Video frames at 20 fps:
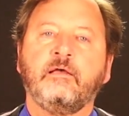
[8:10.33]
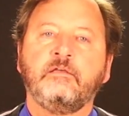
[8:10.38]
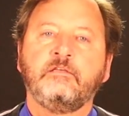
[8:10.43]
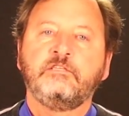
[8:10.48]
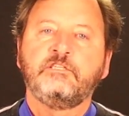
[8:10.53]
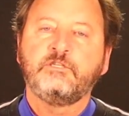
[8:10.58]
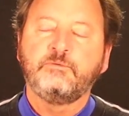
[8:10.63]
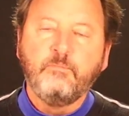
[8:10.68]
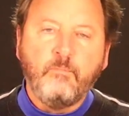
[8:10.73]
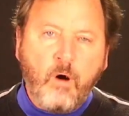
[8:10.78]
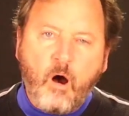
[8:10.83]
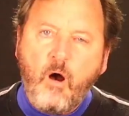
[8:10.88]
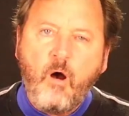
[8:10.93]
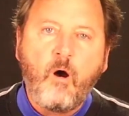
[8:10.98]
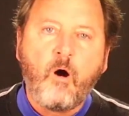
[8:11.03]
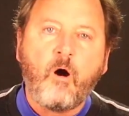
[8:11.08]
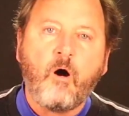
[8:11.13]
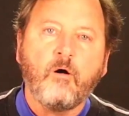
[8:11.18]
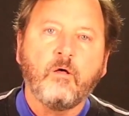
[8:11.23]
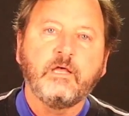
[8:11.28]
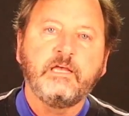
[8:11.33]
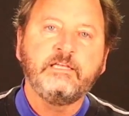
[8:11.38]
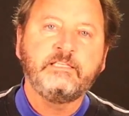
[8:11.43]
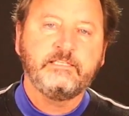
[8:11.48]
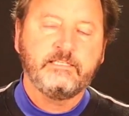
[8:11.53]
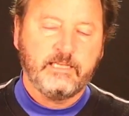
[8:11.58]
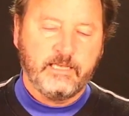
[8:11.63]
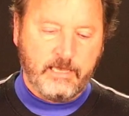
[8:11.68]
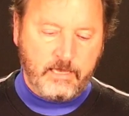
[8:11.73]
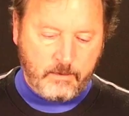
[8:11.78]
small.
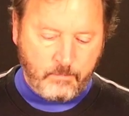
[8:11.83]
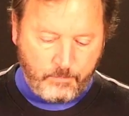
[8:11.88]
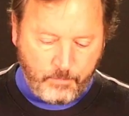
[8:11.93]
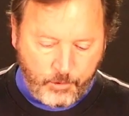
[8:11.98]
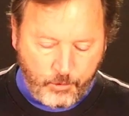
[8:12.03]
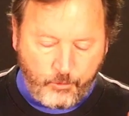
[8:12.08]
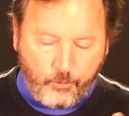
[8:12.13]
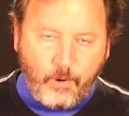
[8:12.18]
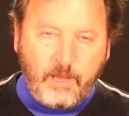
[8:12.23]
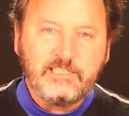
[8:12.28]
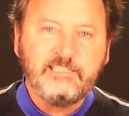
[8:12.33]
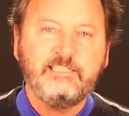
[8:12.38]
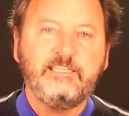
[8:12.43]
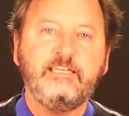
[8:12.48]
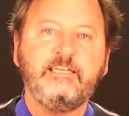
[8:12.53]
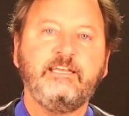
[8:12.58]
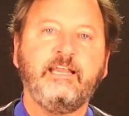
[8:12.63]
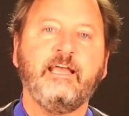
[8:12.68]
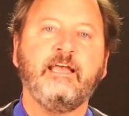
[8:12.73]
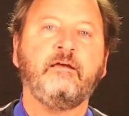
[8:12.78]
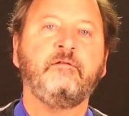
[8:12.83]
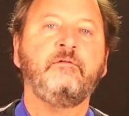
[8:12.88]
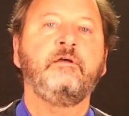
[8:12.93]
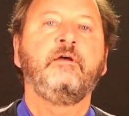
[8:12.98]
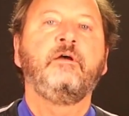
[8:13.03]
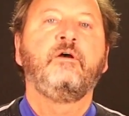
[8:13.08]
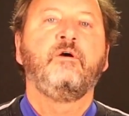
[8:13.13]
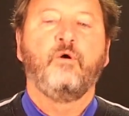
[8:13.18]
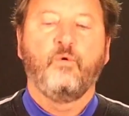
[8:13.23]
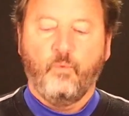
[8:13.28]
It's compressed it down.
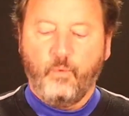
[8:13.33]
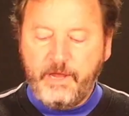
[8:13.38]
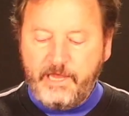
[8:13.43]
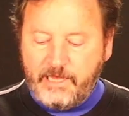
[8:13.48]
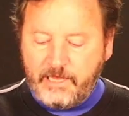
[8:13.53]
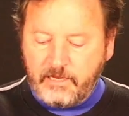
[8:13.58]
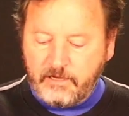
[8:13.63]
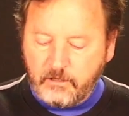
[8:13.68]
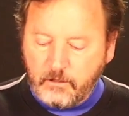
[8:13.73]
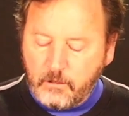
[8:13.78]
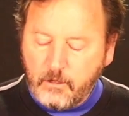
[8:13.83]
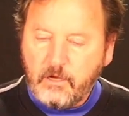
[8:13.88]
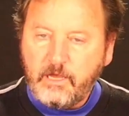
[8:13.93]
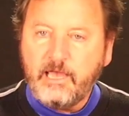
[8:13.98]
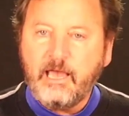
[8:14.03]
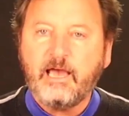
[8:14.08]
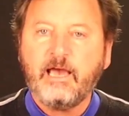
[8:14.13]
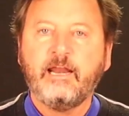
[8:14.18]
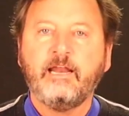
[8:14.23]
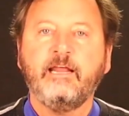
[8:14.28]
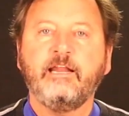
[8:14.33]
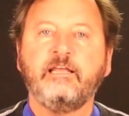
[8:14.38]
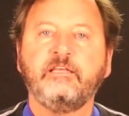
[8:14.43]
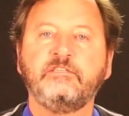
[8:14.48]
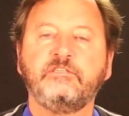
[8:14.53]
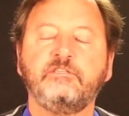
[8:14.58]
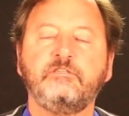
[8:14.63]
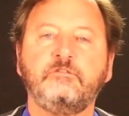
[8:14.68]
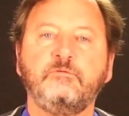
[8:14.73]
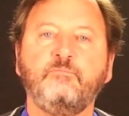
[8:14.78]
We can look at it
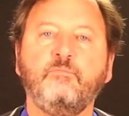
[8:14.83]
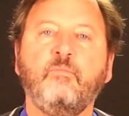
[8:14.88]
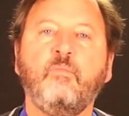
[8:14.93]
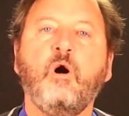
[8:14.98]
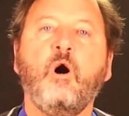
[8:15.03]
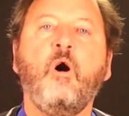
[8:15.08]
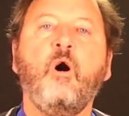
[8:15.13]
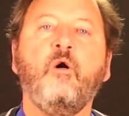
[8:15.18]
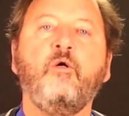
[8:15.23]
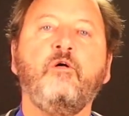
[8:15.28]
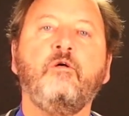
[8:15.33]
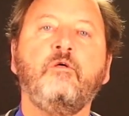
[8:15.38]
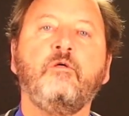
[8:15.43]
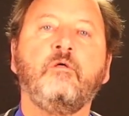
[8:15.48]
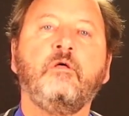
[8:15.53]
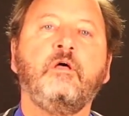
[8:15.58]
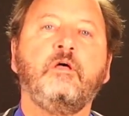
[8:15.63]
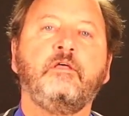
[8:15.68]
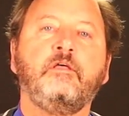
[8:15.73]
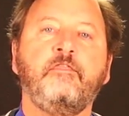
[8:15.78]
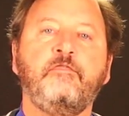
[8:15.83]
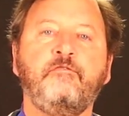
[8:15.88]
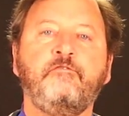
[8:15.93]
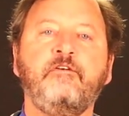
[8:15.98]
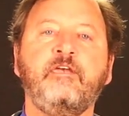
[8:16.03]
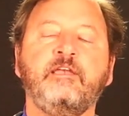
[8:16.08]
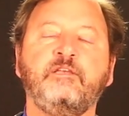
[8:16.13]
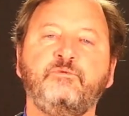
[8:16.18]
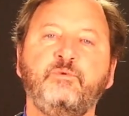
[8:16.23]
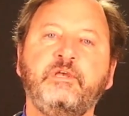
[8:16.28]
in small
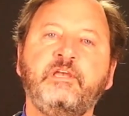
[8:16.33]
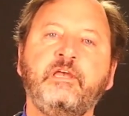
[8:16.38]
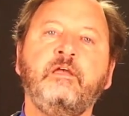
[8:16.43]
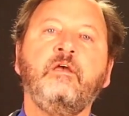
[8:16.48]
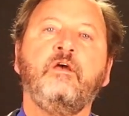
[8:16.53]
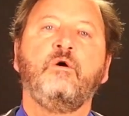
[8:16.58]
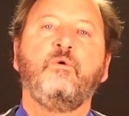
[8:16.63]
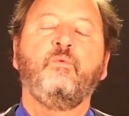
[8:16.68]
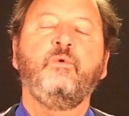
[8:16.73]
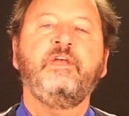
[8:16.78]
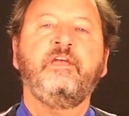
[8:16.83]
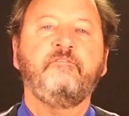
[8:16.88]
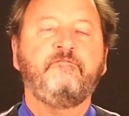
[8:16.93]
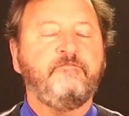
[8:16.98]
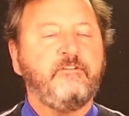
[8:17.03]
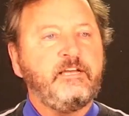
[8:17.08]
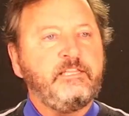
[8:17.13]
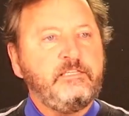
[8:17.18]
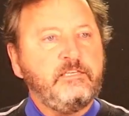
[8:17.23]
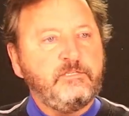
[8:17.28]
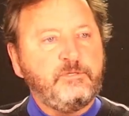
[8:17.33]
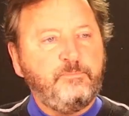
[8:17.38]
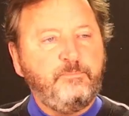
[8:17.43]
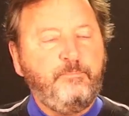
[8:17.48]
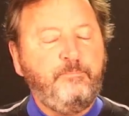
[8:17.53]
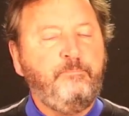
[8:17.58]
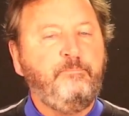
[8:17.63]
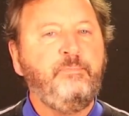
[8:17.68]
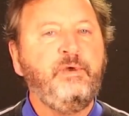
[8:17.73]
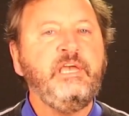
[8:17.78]
things. We can find this
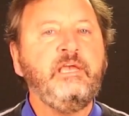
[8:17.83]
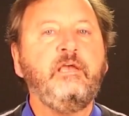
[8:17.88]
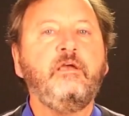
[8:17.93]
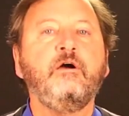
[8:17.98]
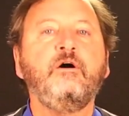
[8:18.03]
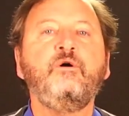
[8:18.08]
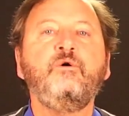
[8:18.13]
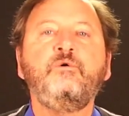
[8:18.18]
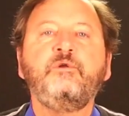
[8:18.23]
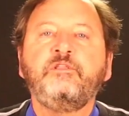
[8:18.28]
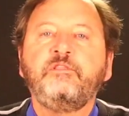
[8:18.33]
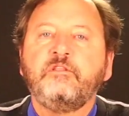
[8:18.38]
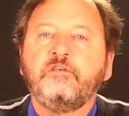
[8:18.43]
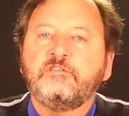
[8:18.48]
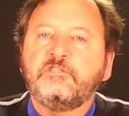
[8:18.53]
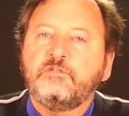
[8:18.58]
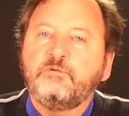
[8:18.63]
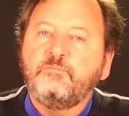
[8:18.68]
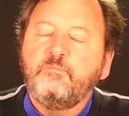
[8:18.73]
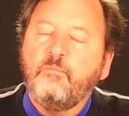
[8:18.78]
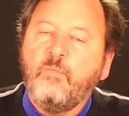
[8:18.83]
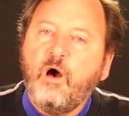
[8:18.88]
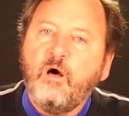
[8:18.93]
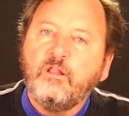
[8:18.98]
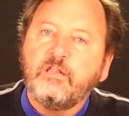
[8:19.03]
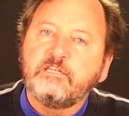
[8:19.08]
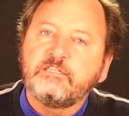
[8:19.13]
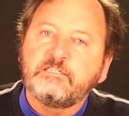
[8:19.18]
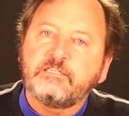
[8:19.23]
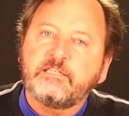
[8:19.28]
big code in the
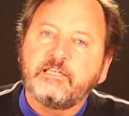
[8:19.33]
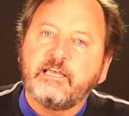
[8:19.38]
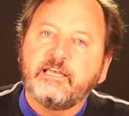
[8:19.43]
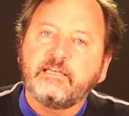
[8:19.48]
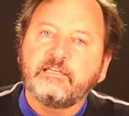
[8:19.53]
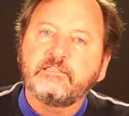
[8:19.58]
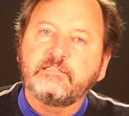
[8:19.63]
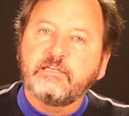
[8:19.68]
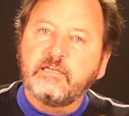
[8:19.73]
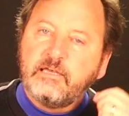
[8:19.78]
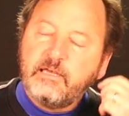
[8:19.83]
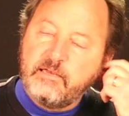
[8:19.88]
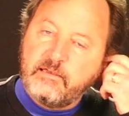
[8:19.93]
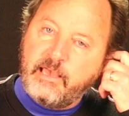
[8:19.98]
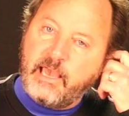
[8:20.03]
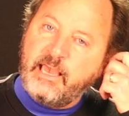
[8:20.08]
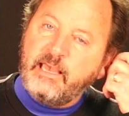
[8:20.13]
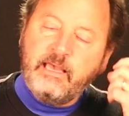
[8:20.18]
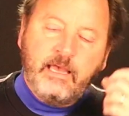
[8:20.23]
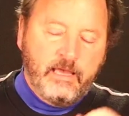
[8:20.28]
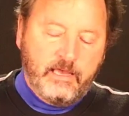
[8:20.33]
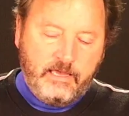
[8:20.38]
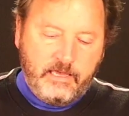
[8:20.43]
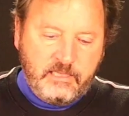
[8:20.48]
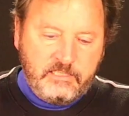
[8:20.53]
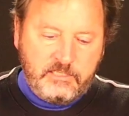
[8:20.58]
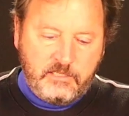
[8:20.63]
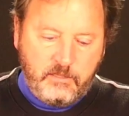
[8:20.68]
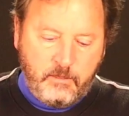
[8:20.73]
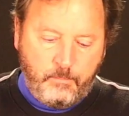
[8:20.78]
smallest things. Okay,
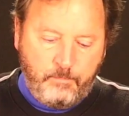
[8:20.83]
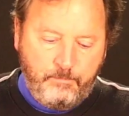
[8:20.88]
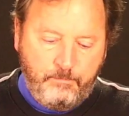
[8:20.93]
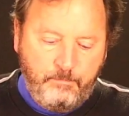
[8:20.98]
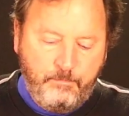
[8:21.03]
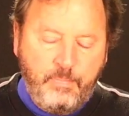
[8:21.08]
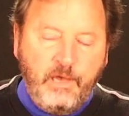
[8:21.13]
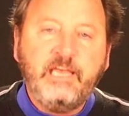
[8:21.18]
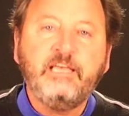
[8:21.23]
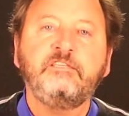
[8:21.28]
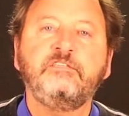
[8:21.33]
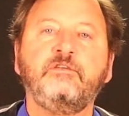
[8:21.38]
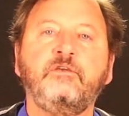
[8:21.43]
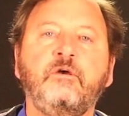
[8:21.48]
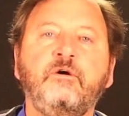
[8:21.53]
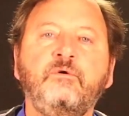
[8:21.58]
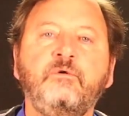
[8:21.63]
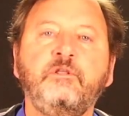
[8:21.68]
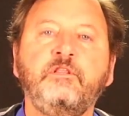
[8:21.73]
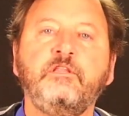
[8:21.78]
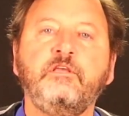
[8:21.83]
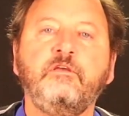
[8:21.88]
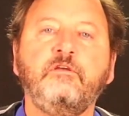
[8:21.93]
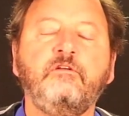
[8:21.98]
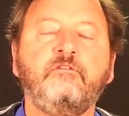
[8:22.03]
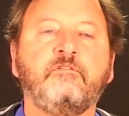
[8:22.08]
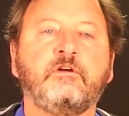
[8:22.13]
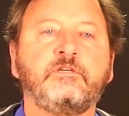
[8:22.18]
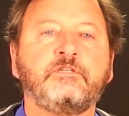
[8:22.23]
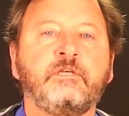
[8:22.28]
it's the biggest code in the
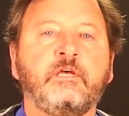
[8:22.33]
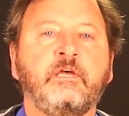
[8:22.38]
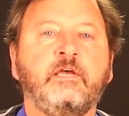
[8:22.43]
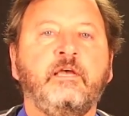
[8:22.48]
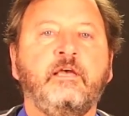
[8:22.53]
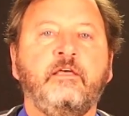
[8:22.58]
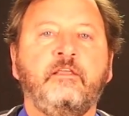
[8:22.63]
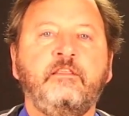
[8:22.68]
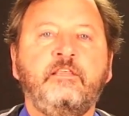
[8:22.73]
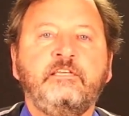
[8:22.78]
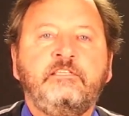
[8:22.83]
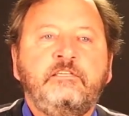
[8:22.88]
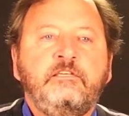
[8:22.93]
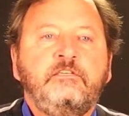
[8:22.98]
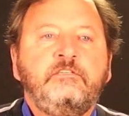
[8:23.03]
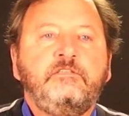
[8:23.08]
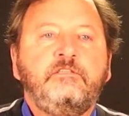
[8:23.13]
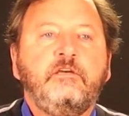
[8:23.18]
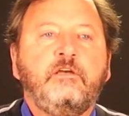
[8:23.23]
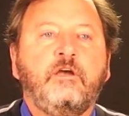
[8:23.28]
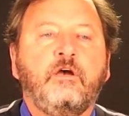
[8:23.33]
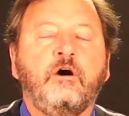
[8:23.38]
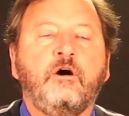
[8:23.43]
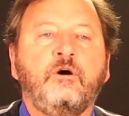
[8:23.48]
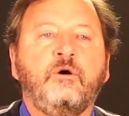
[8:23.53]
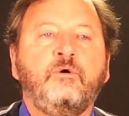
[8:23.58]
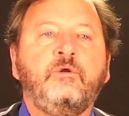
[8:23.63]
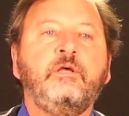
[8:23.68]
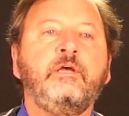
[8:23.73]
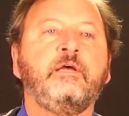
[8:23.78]
universe. This is the
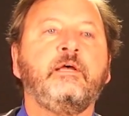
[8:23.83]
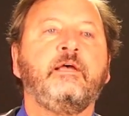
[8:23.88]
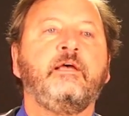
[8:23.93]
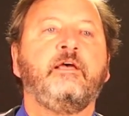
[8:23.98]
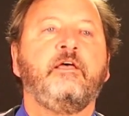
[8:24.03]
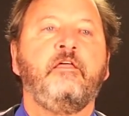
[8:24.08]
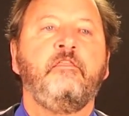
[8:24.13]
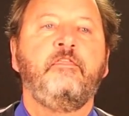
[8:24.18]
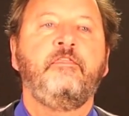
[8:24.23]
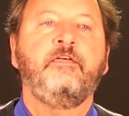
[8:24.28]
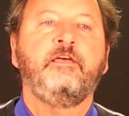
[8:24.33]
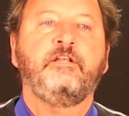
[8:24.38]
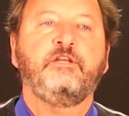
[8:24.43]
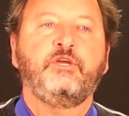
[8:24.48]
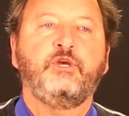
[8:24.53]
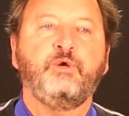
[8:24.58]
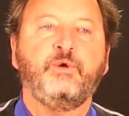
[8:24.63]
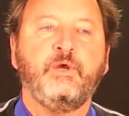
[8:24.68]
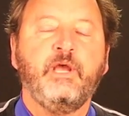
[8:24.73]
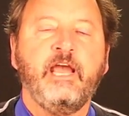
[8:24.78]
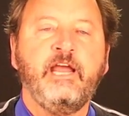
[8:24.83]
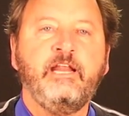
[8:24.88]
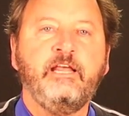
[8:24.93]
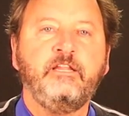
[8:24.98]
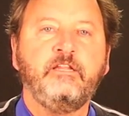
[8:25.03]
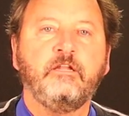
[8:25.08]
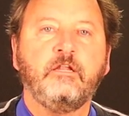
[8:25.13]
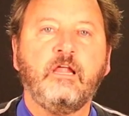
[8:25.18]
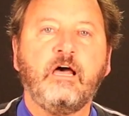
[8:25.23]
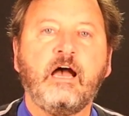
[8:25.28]
code that
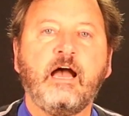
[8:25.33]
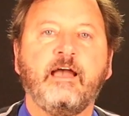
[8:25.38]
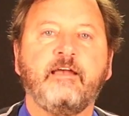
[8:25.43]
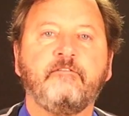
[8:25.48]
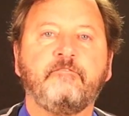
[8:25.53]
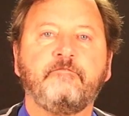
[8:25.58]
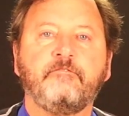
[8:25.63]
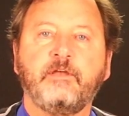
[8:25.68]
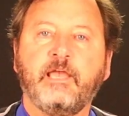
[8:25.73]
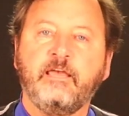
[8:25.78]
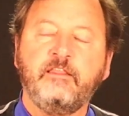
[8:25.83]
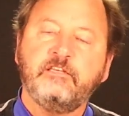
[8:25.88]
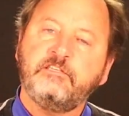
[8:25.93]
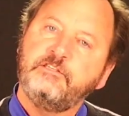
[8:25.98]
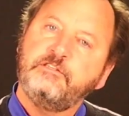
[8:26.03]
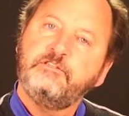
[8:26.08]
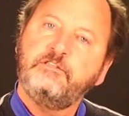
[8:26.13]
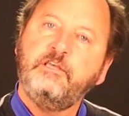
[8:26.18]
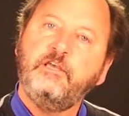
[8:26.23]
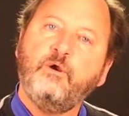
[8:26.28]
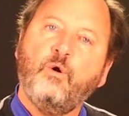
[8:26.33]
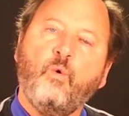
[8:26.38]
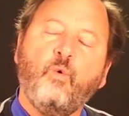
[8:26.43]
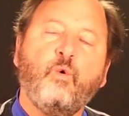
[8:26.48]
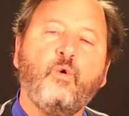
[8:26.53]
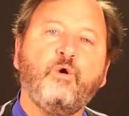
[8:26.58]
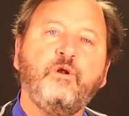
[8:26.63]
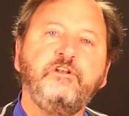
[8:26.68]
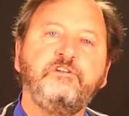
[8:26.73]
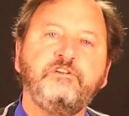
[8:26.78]
created life. Okay, this is the
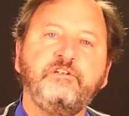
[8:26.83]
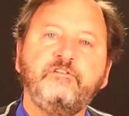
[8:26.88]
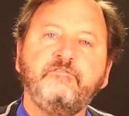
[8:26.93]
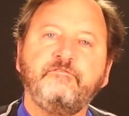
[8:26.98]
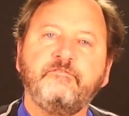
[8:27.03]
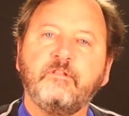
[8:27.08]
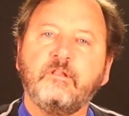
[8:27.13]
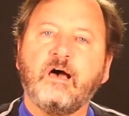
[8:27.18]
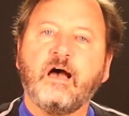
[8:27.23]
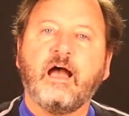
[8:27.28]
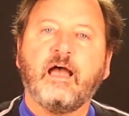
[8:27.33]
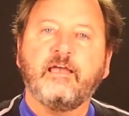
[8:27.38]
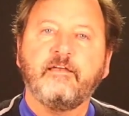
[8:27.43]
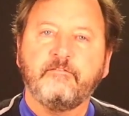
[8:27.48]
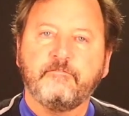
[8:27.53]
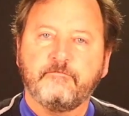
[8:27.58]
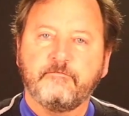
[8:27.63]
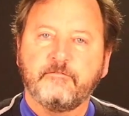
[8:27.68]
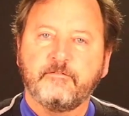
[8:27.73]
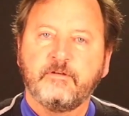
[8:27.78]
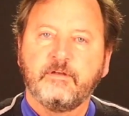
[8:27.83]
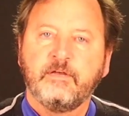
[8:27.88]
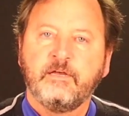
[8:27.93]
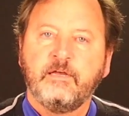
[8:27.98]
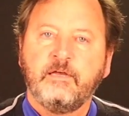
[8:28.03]
origin of life.